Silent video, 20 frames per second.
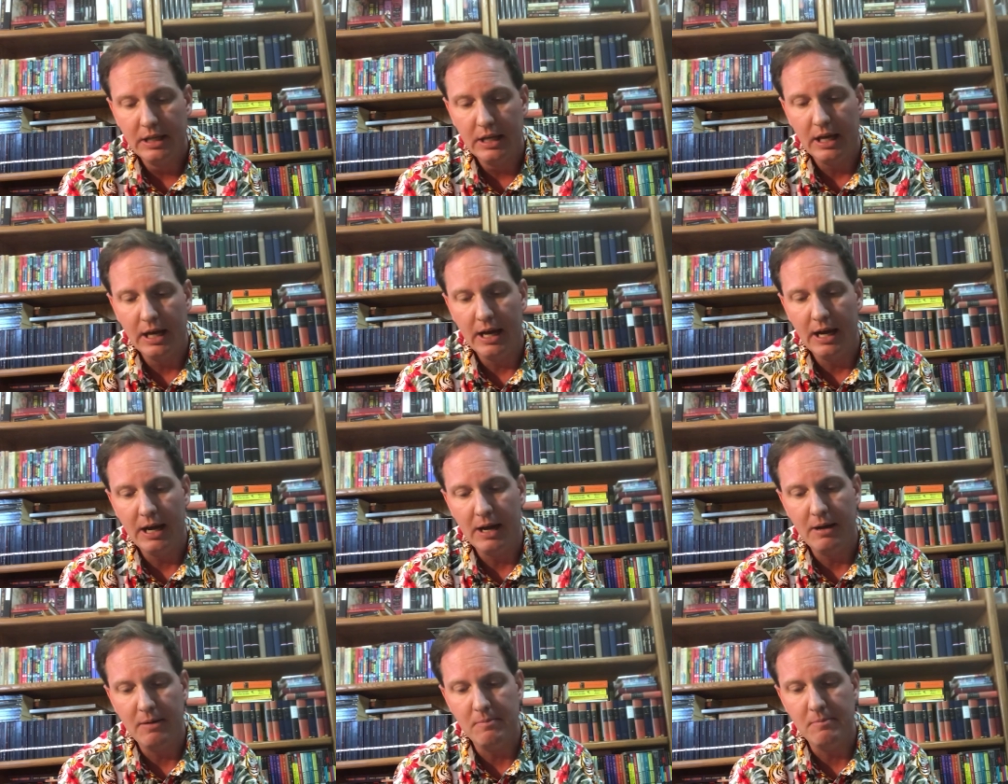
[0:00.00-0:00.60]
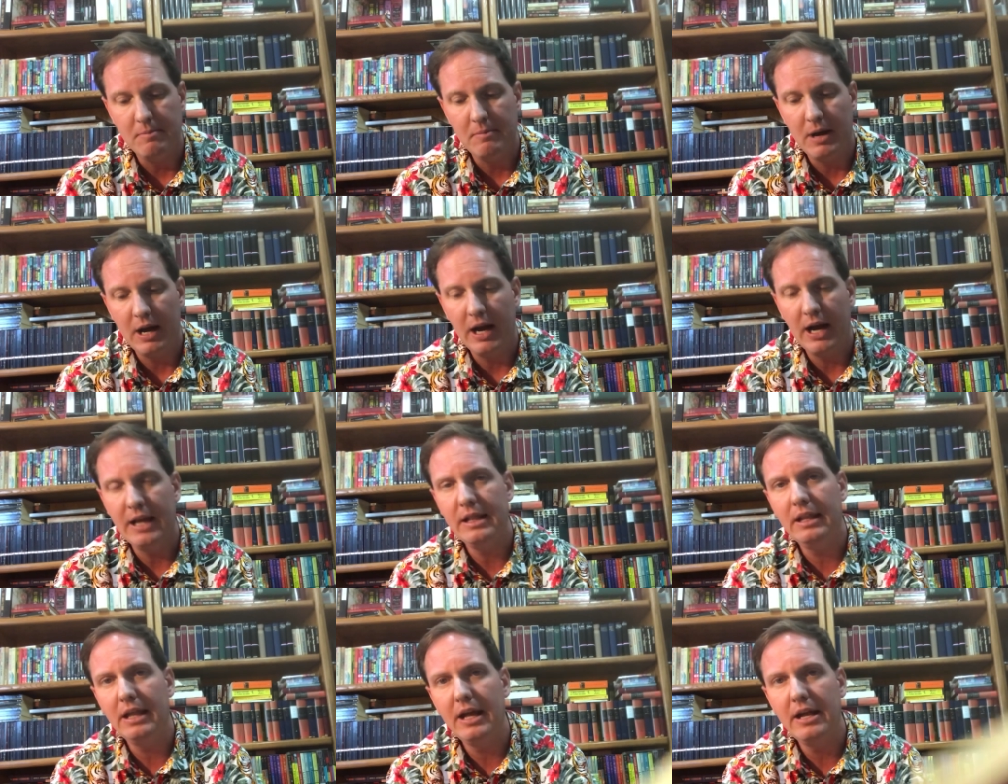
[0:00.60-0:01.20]
Um,
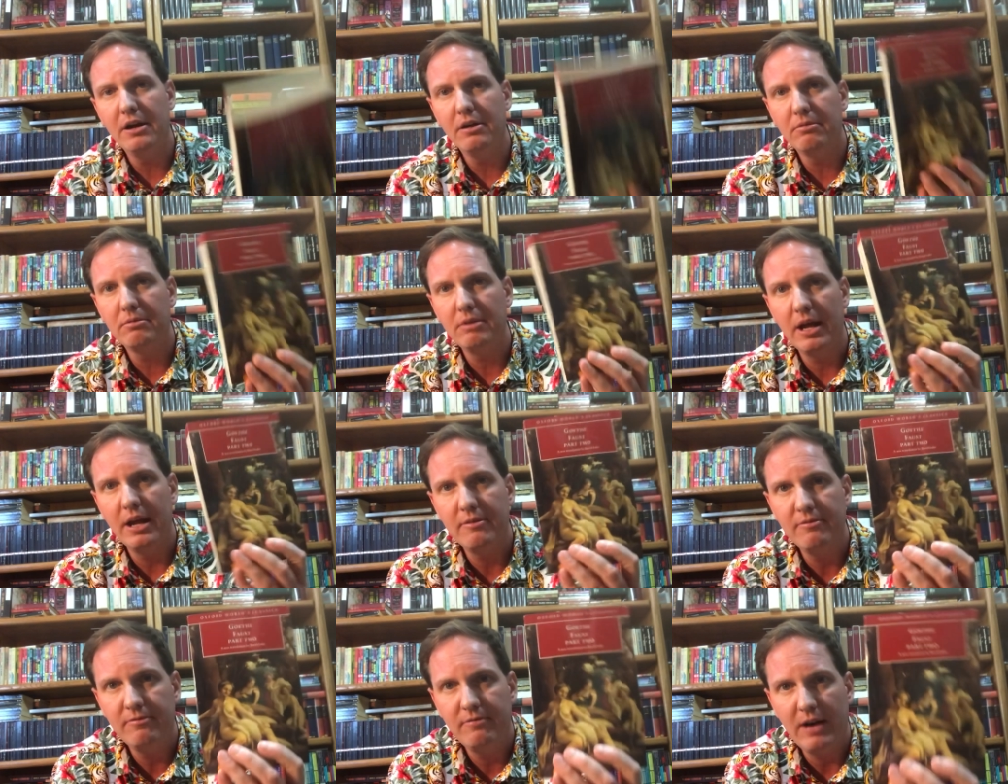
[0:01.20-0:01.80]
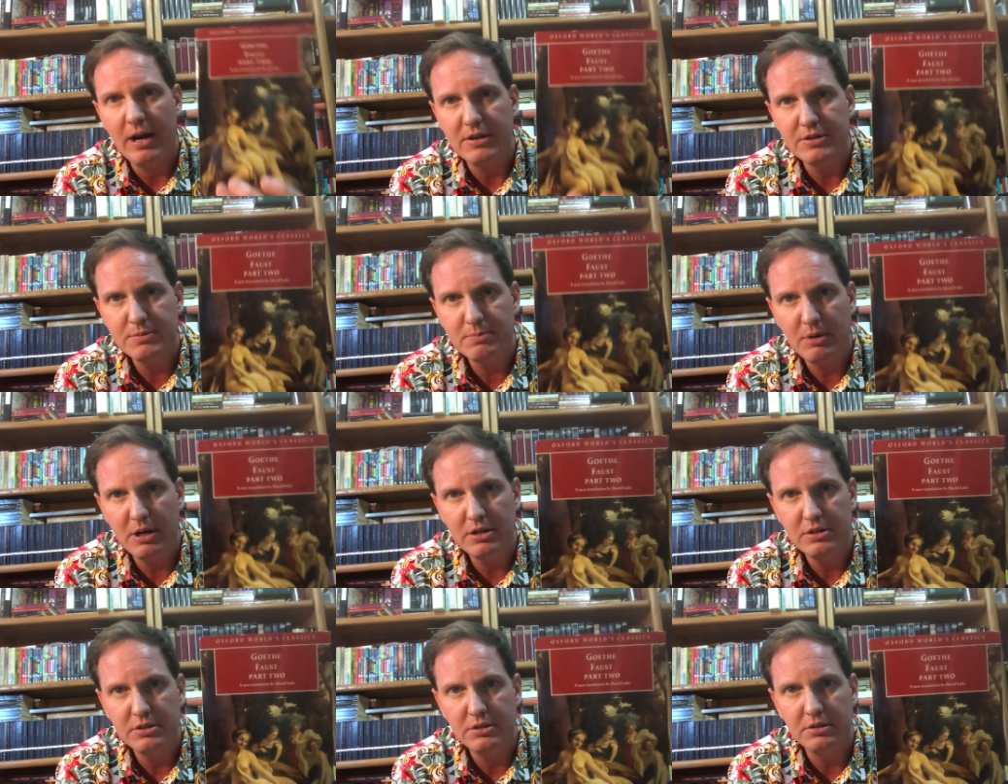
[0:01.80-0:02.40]
I later read Faust
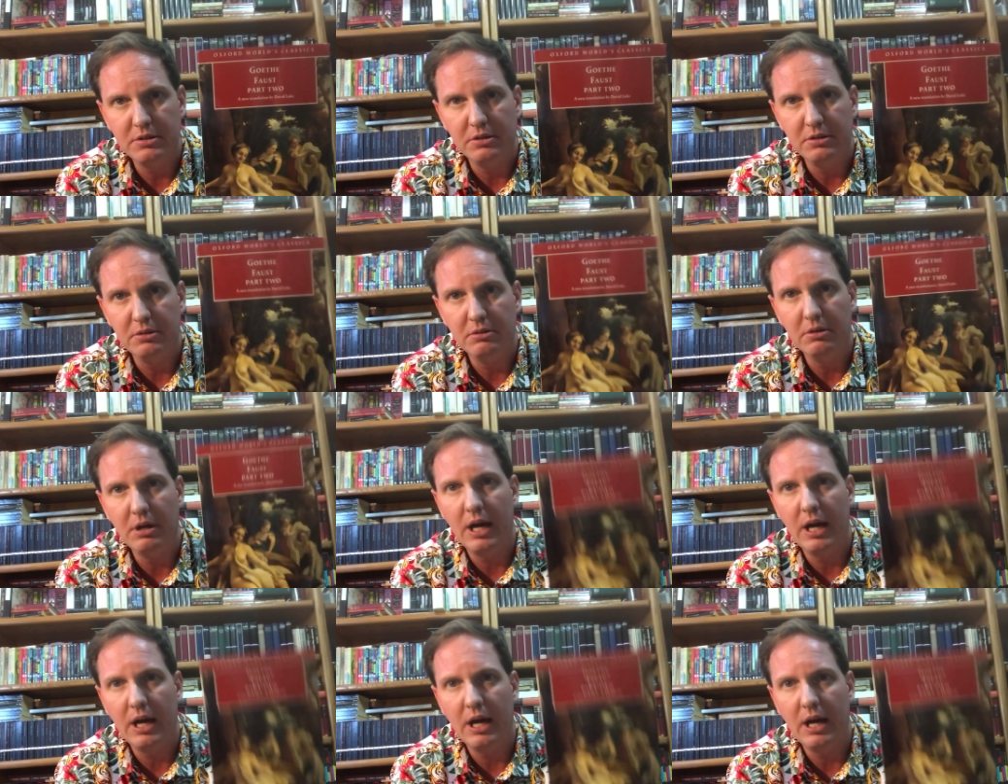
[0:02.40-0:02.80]
Part 2.